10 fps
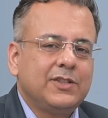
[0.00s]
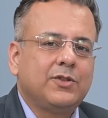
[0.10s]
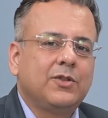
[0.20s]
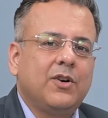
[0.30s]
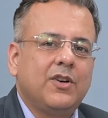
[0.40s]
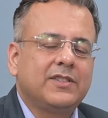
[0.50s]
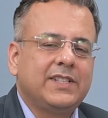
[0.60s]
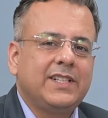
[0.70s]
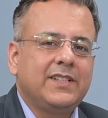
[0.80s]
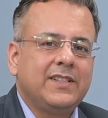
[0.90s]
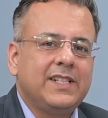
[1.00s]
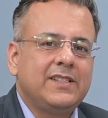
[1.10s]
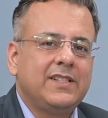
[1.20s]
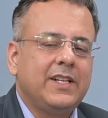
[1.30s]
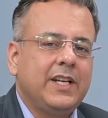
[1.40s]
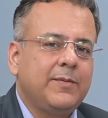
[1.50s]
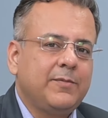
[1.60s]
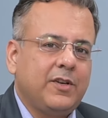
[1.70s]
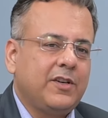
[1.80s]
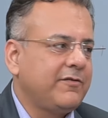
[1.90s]
So Orgzit is the
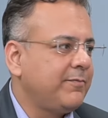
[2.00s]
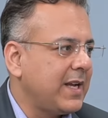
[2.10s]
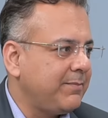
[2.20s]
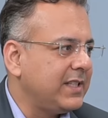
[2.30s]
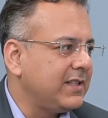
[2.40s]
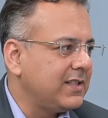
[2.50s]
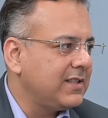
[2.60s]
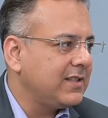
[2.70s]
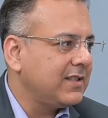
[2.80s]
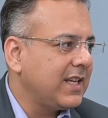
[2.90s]
name of my business